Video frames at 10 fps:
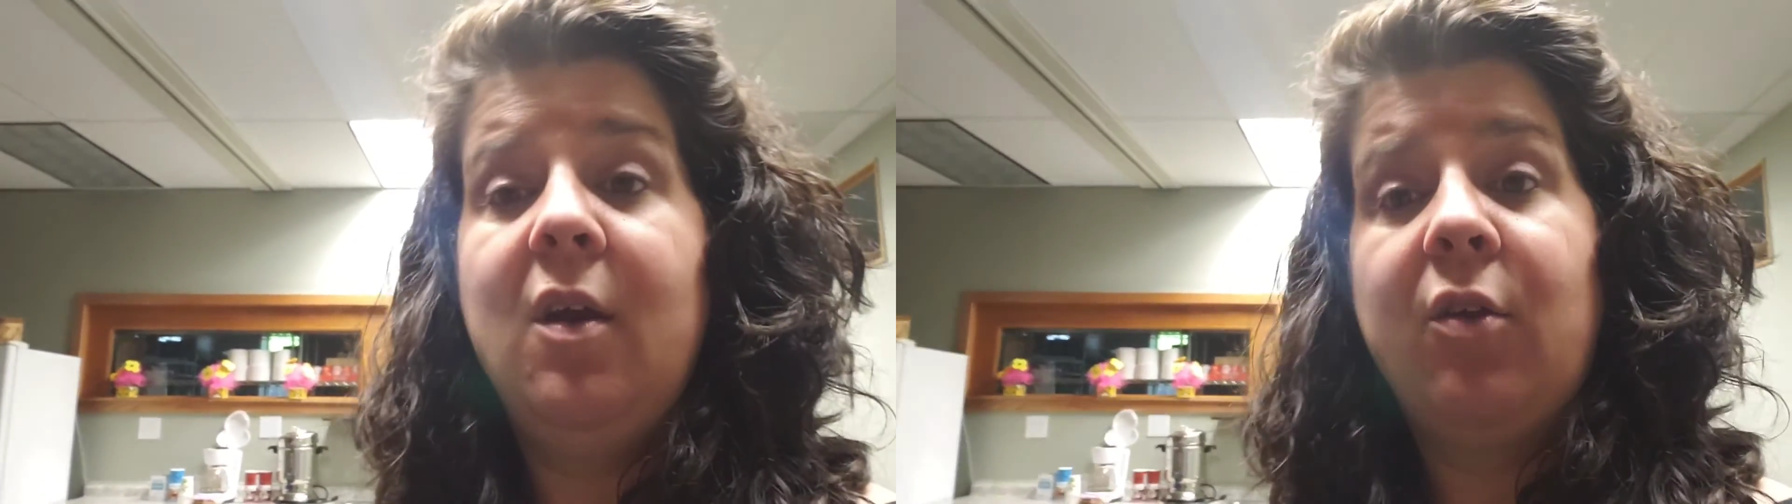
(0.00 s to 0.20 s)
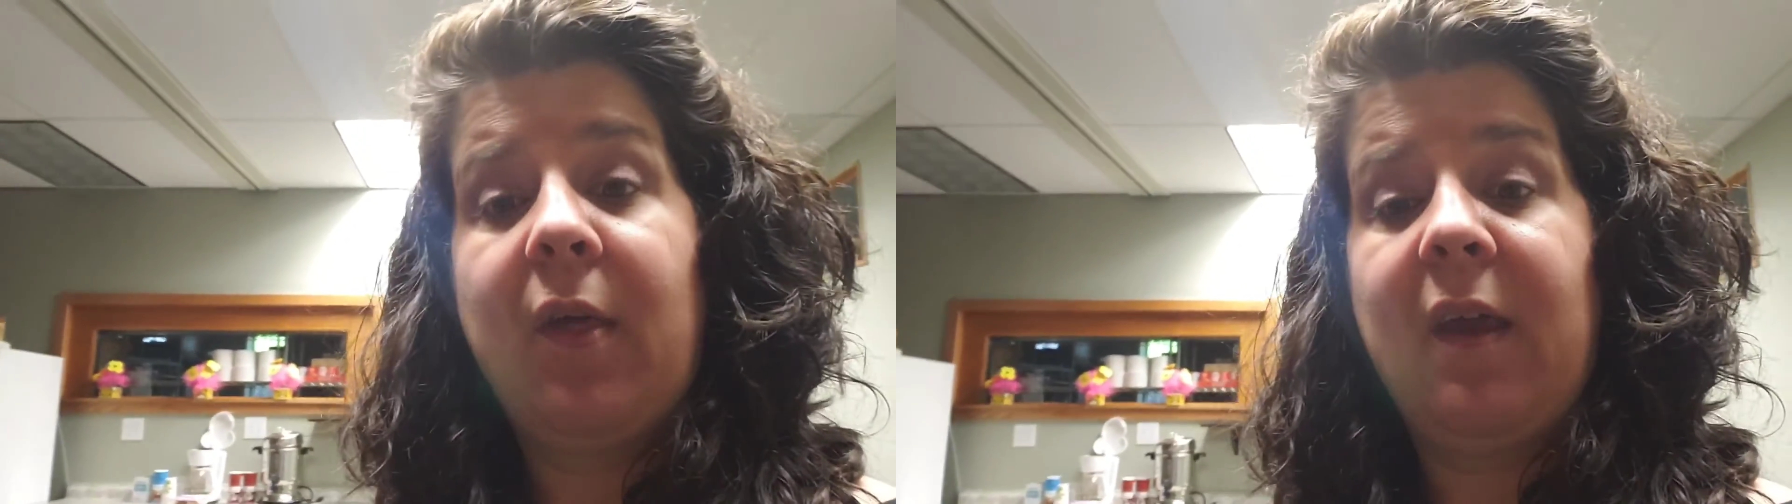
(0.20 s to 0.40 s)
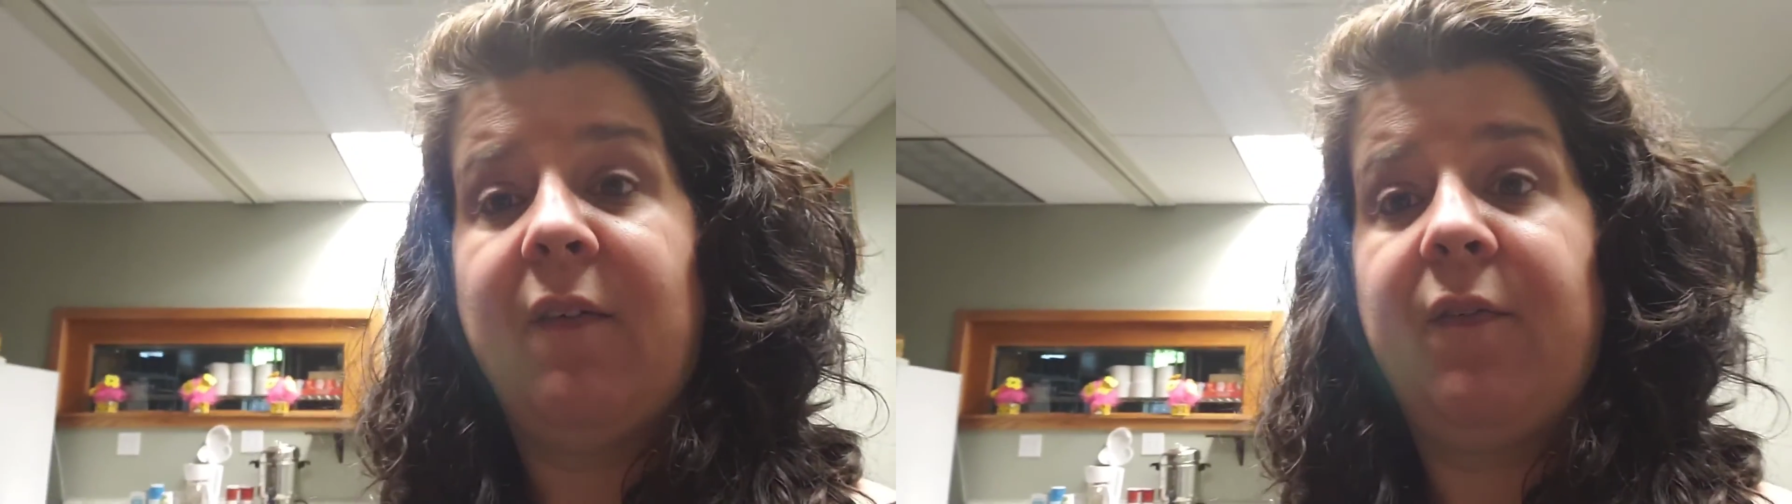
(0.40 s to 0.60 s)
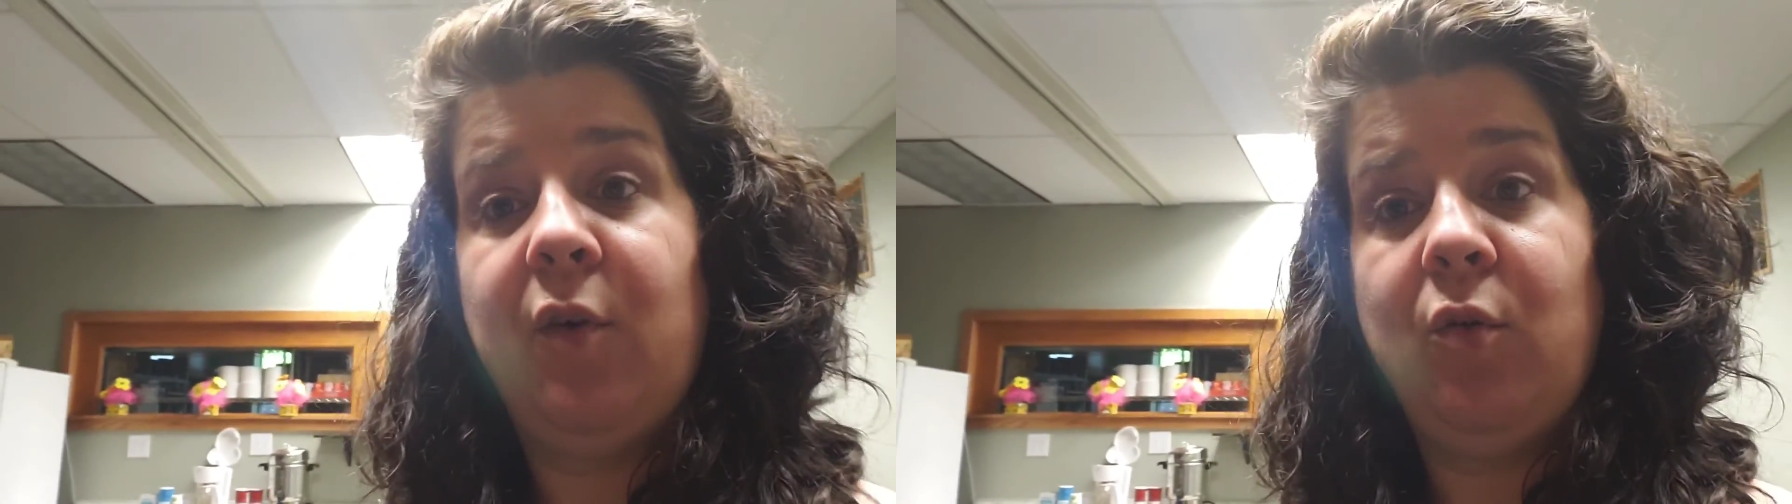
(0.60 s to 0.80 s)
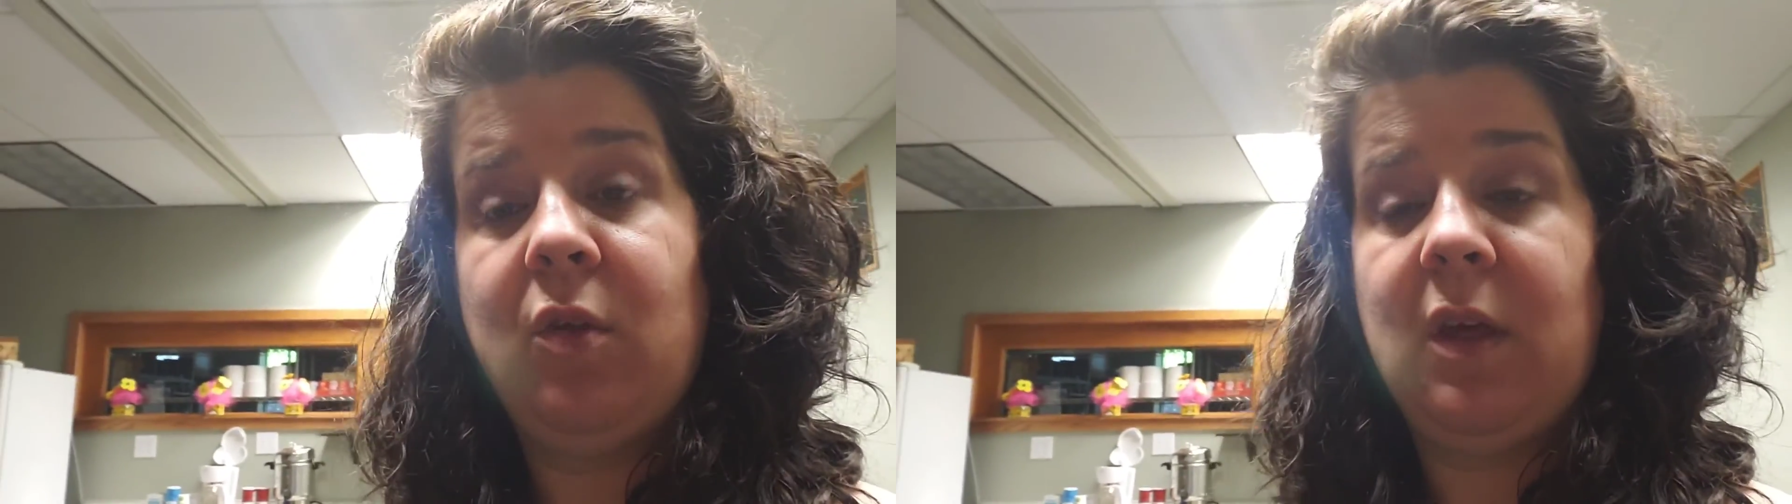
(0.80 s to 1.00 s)
so they have
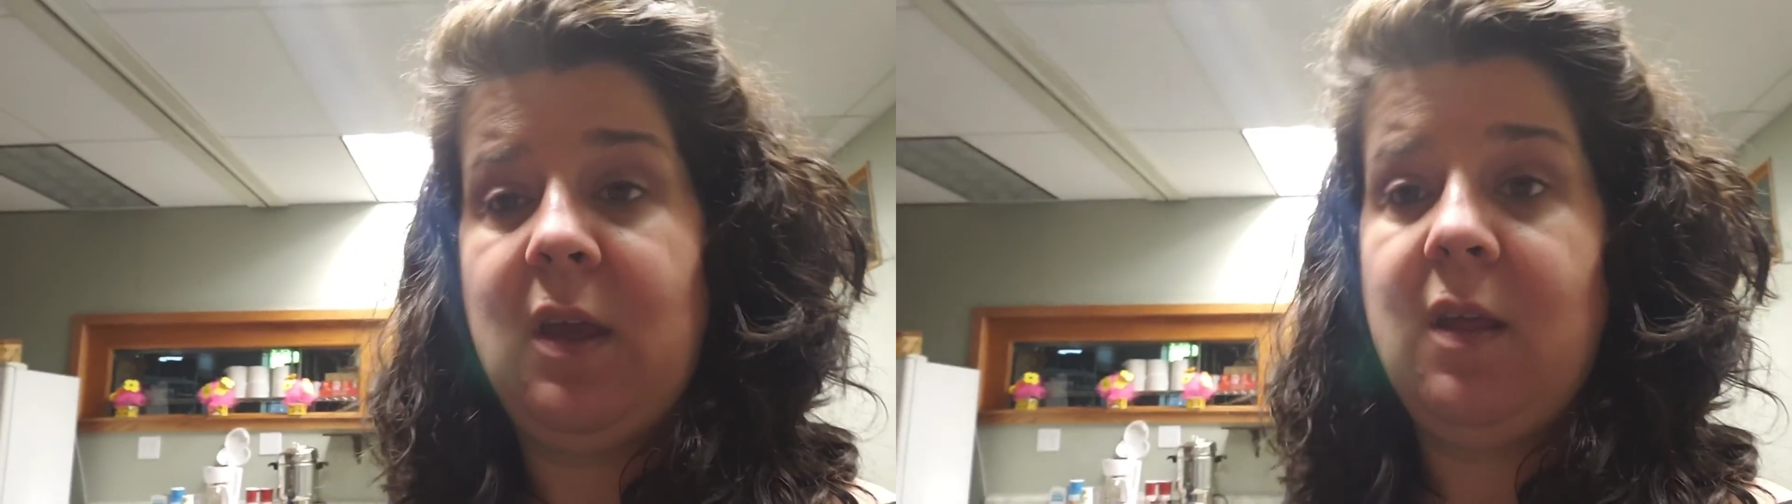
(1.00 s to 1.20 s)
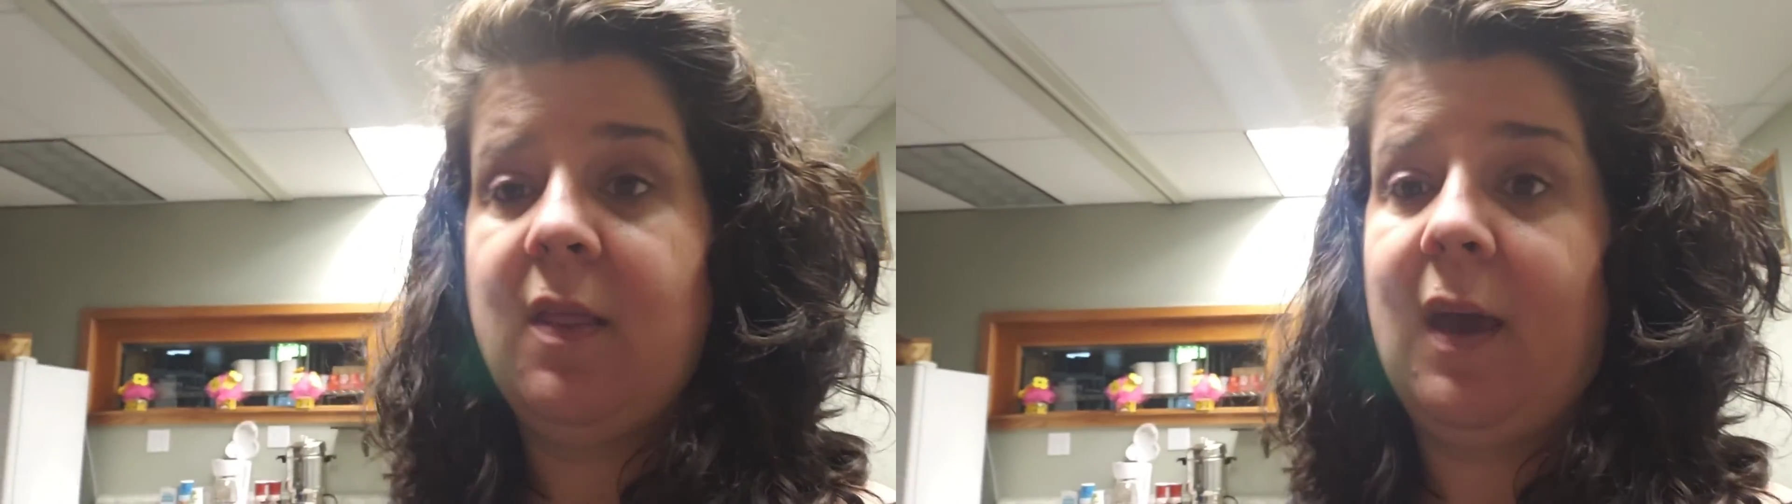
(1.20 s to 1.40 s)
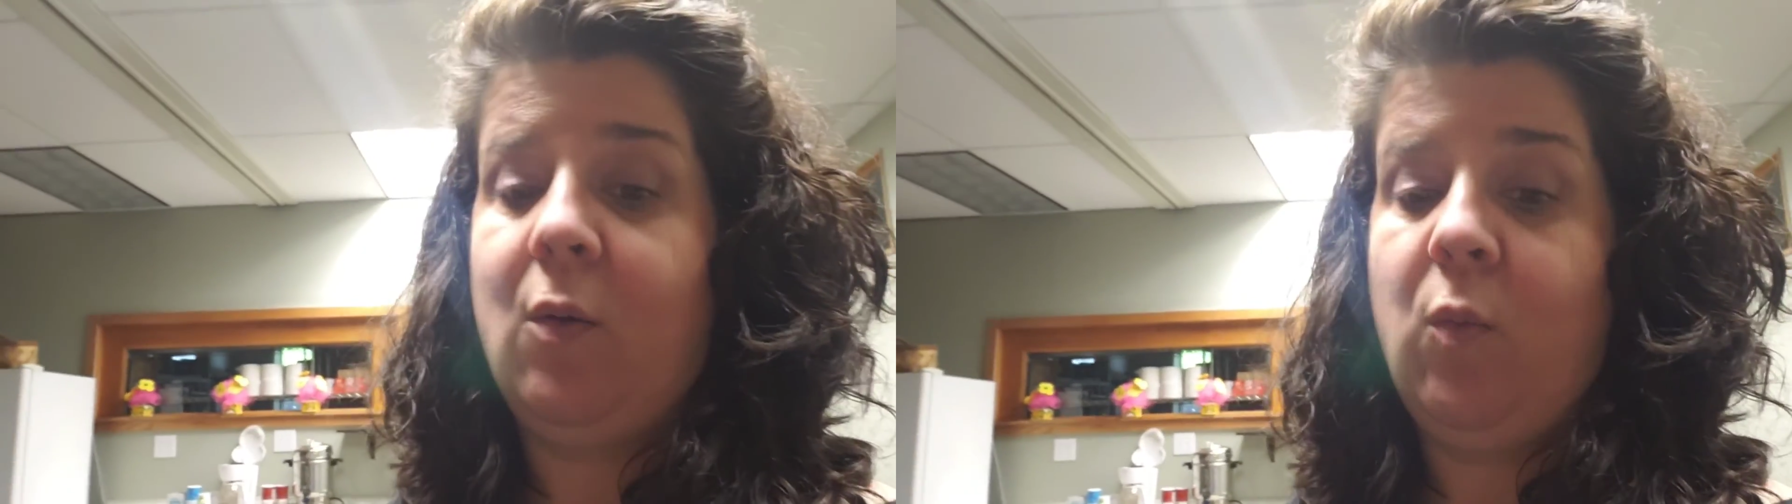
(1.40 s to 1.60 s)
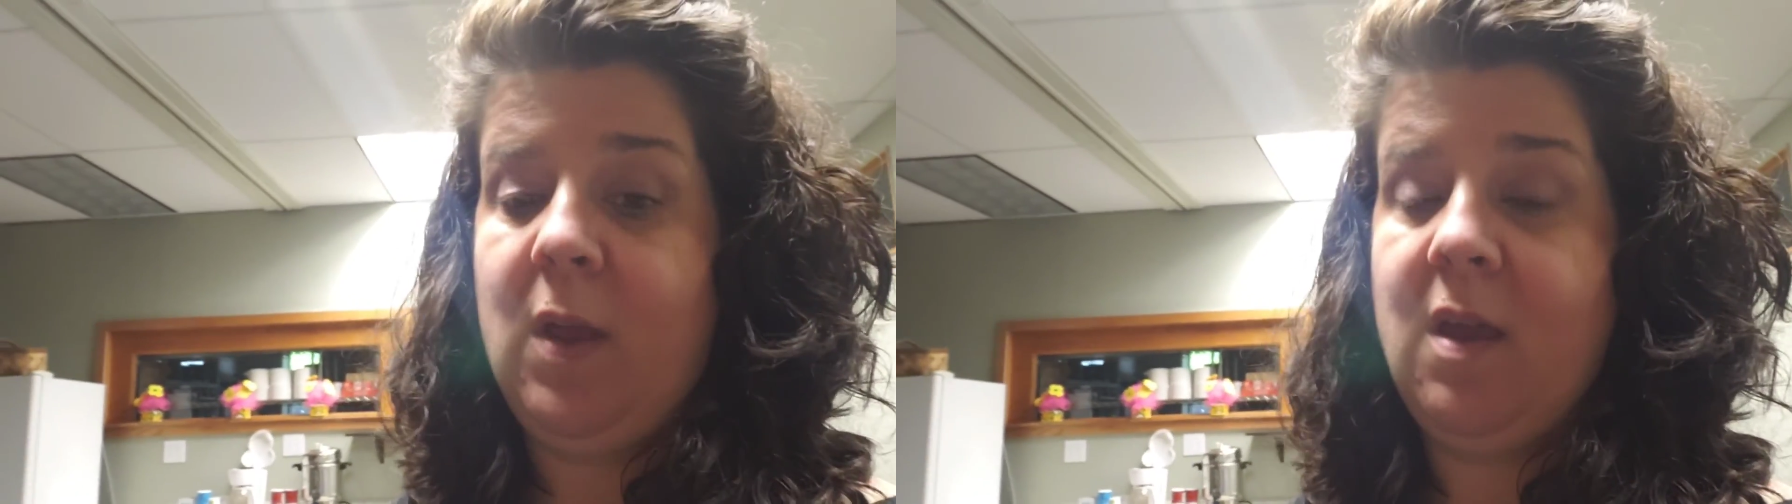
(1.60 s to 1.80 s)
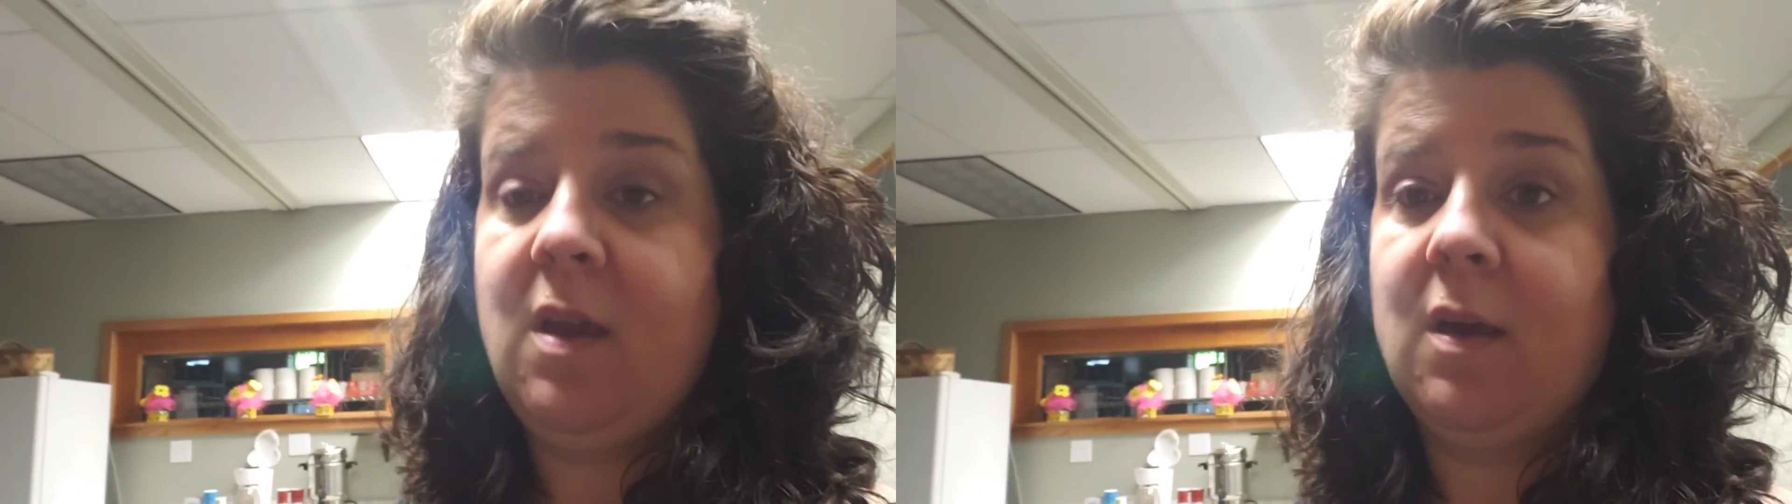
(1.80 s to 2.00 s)
food to eat that
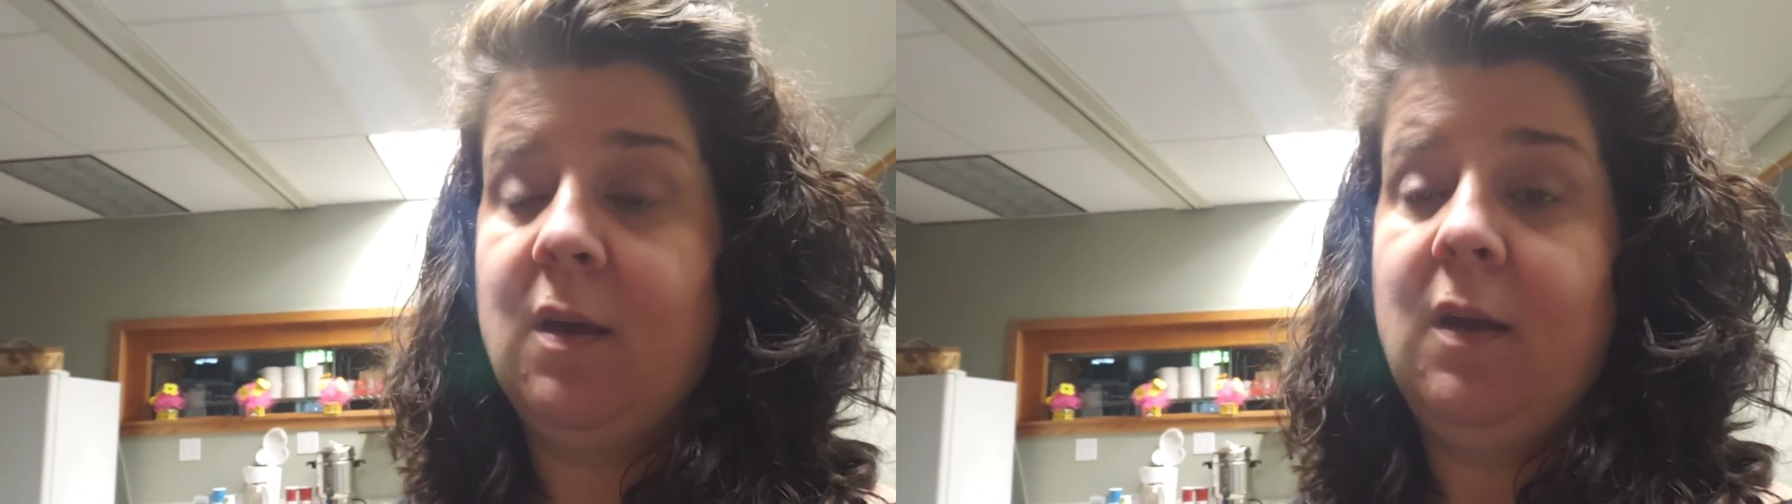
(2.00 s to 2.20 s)
week